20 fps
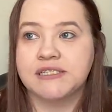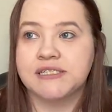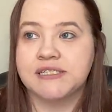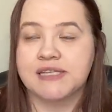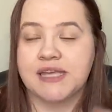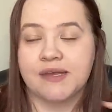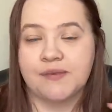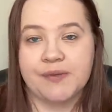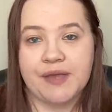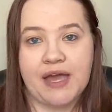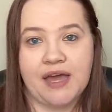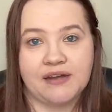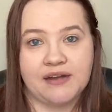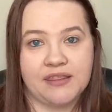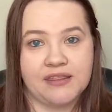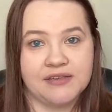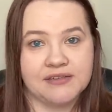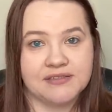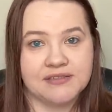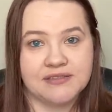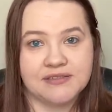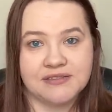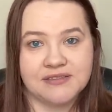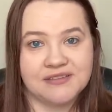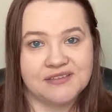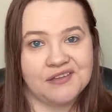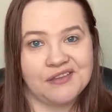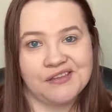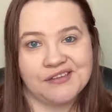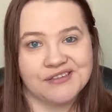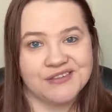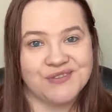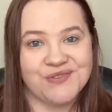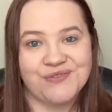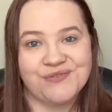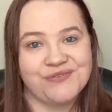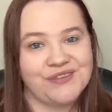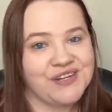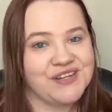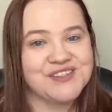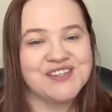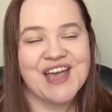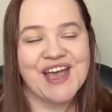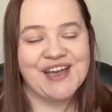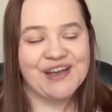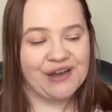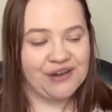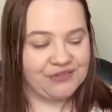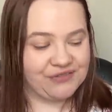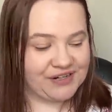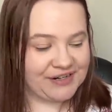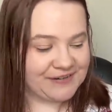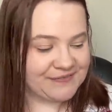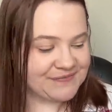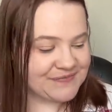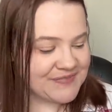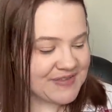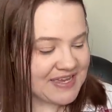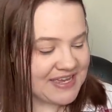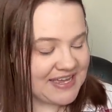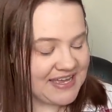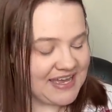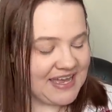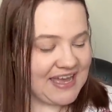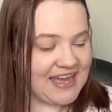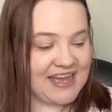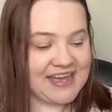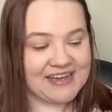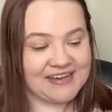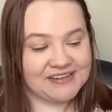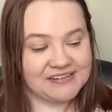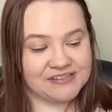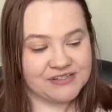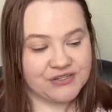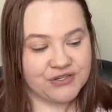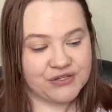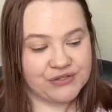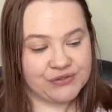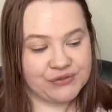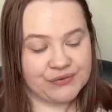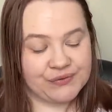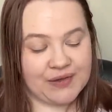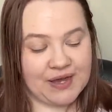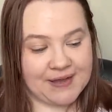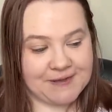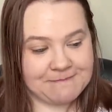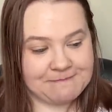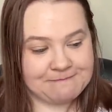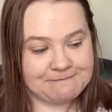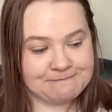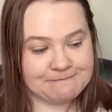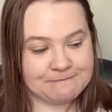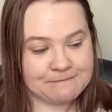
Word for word: to get me out of this this finish hangover and to um,